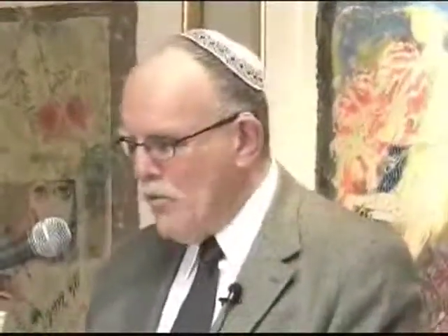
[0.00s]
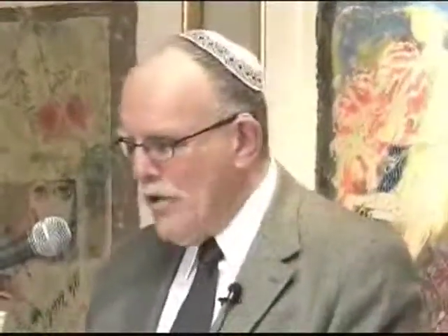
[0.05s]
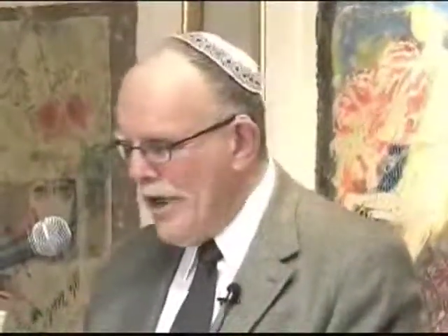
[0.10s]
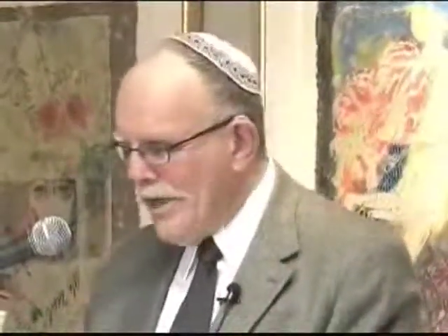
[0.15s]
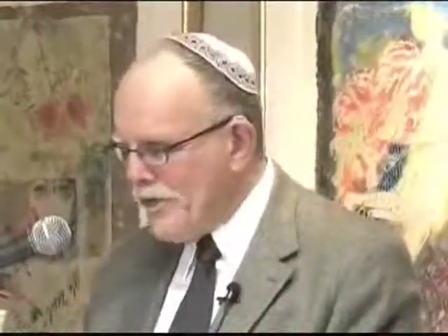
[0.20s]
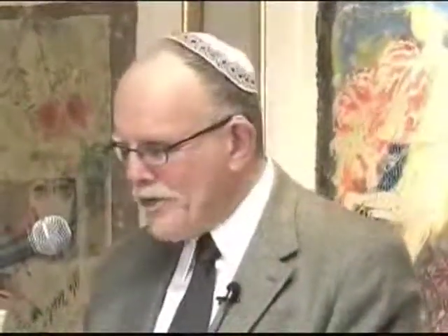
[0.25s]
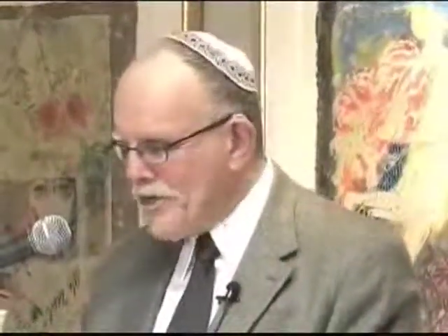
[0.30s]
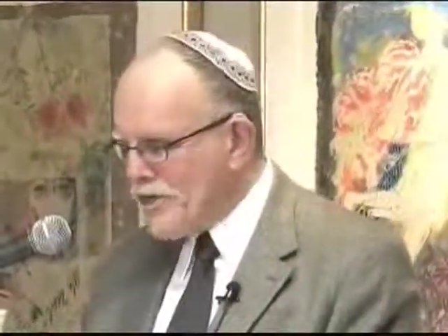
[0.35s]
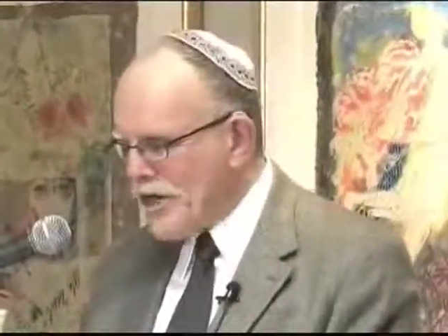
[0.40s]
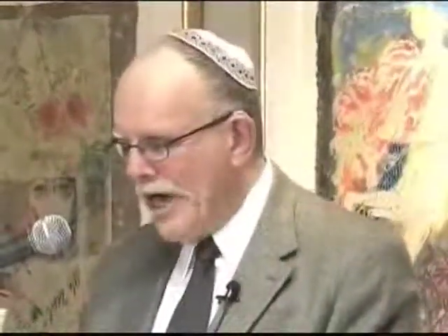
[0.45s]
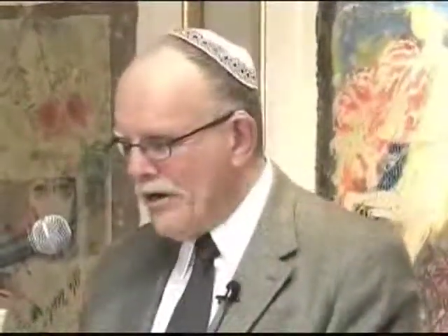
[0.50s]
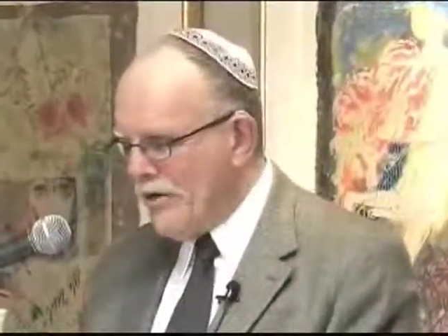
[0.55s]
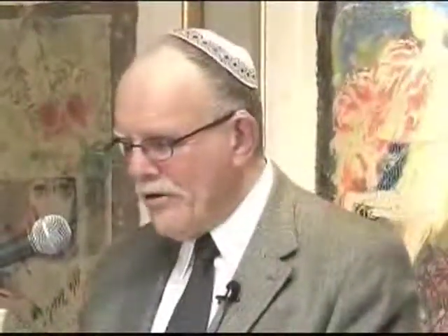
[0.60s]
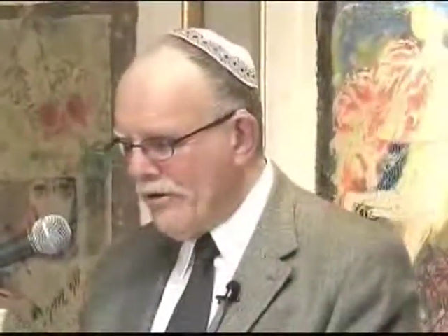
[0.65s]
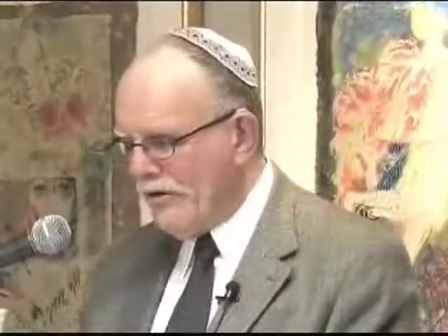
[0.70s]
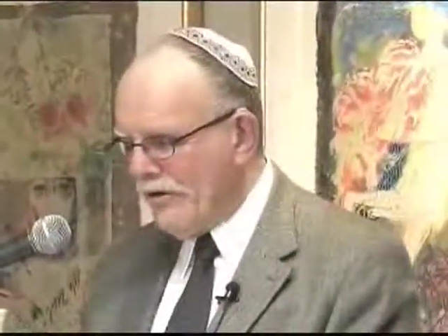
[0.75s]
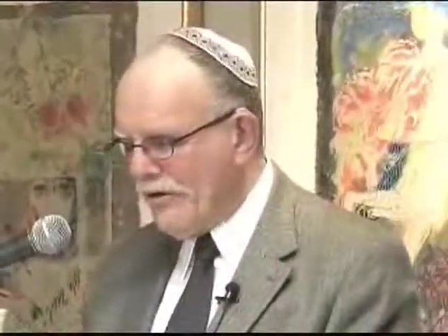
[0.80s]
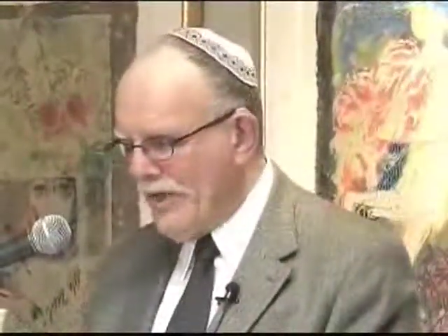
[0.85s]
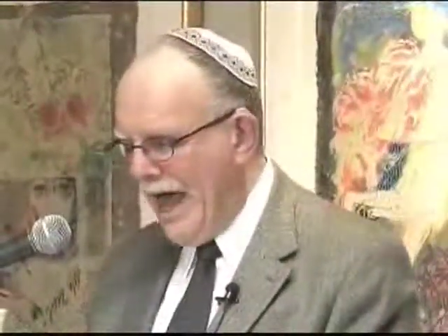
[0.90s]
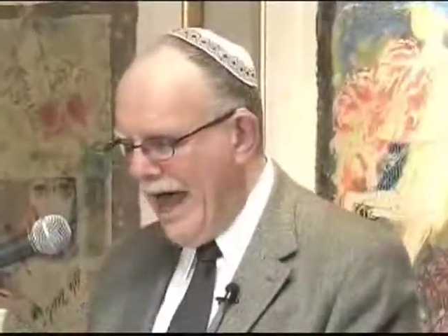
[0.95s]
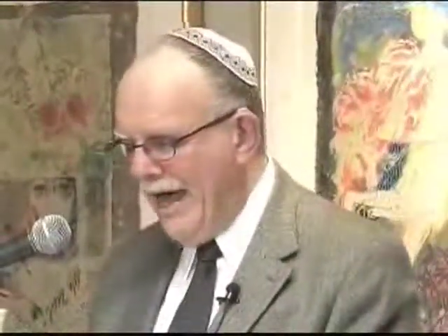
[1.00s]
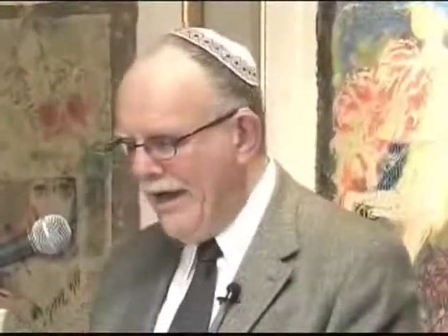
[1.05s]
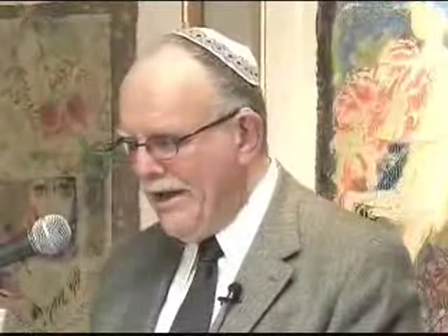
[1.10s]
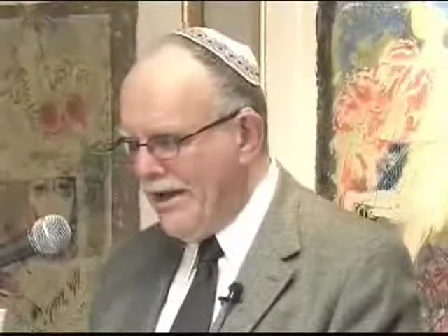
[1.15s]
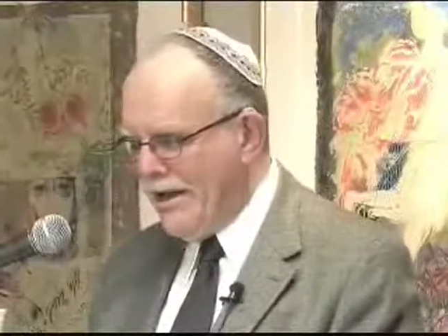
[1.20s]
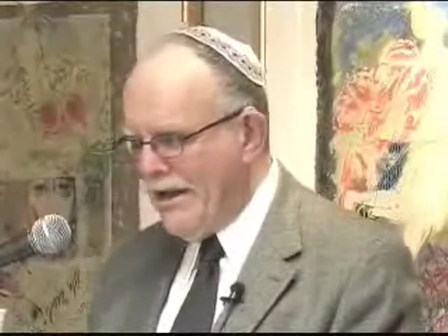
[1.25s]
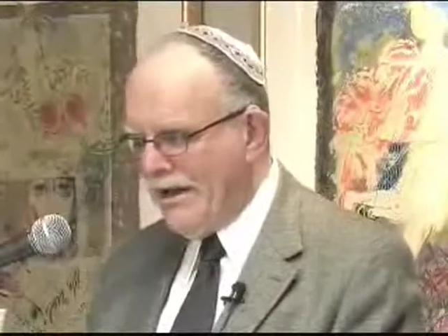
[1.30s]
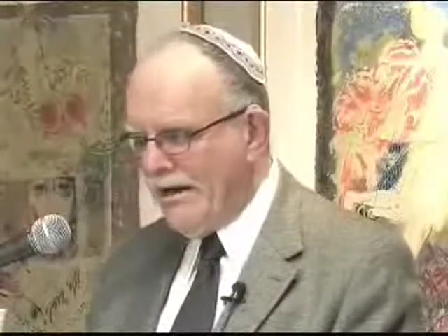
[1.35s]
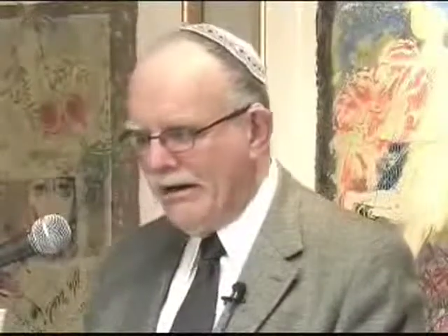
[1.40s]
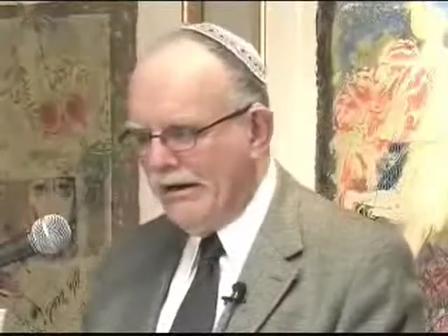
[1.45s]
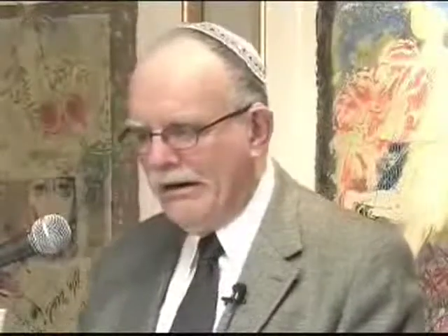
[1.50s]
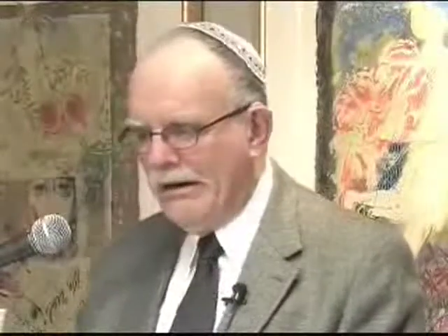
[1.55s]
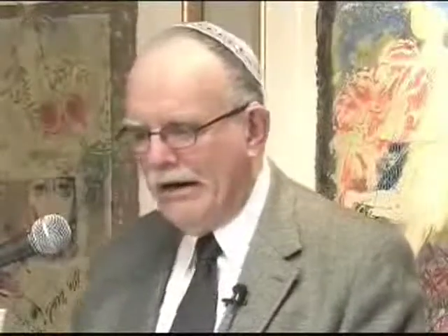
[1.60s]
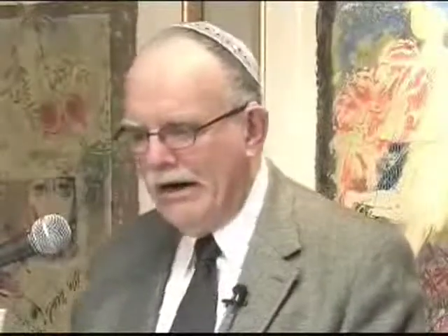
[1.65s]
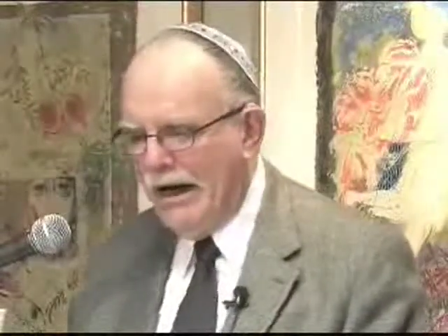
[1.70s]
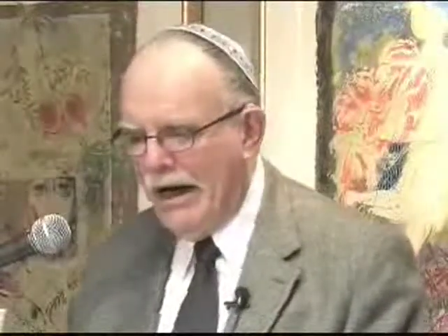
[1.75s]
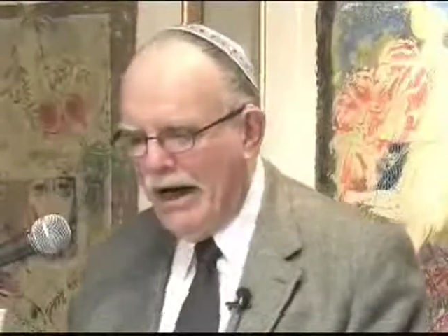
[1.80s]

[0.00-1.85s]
rich understanding